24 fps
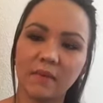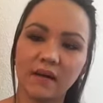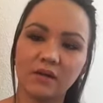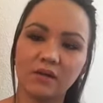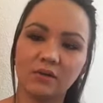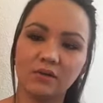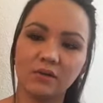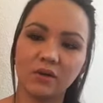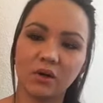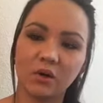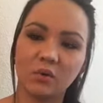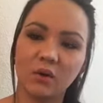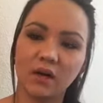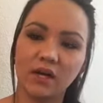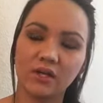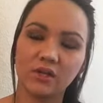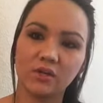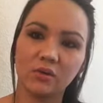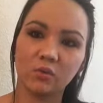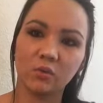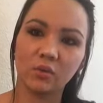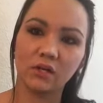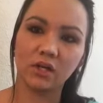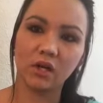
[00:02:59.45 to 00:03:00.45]
I don't know what
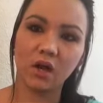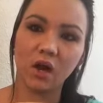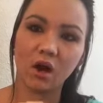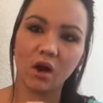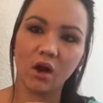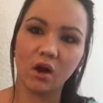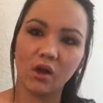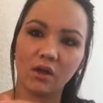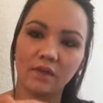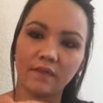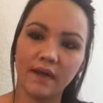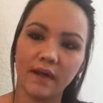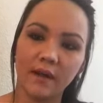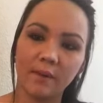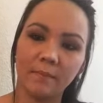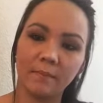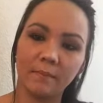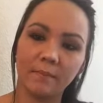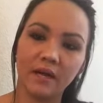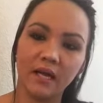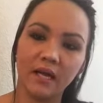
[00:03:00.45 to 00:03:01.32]
you would call them,